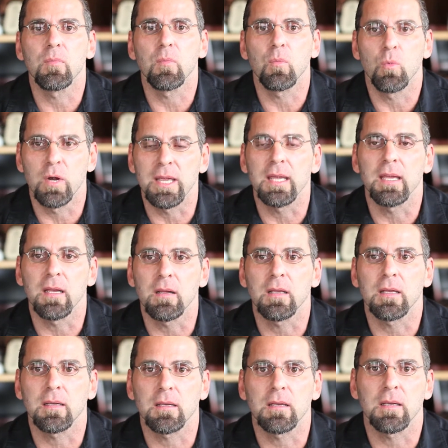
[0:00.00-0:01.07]
we
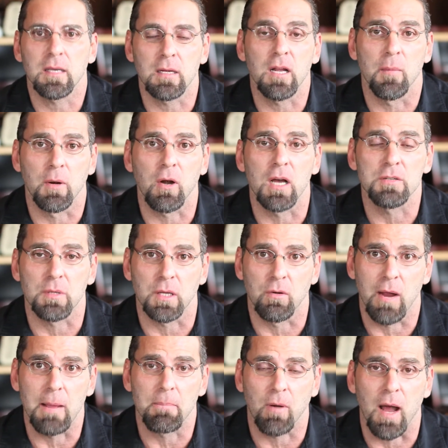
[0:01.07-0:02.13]
can come across with a
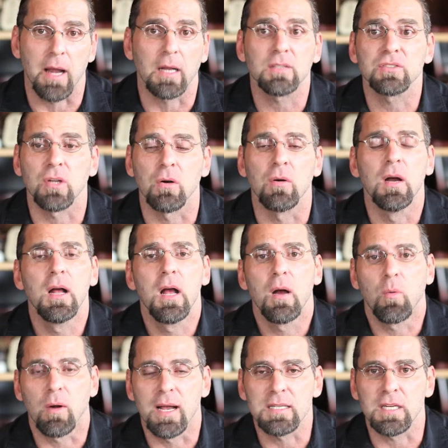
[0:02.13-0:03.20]
great product. So
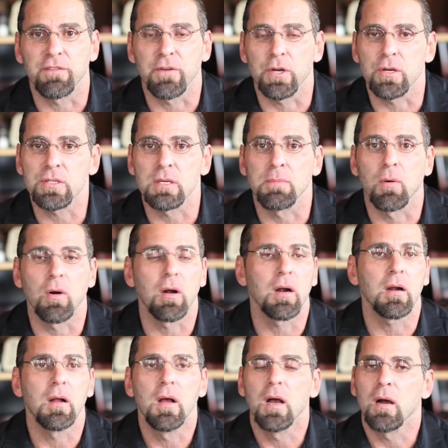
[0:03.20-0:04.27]
we're asking for your
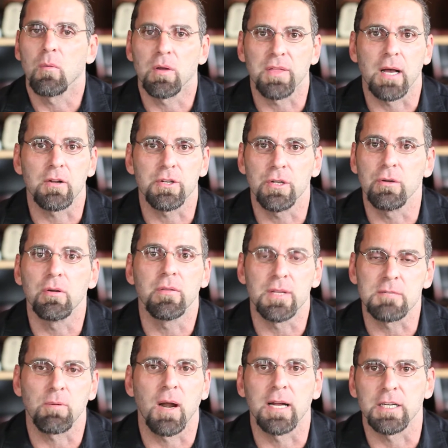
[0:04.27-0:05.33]
support. Without you,
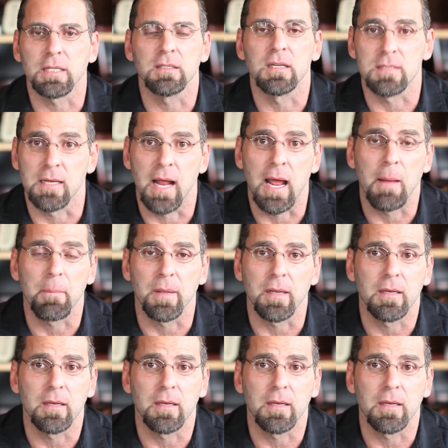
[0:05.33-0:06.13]
this project doesn't happen.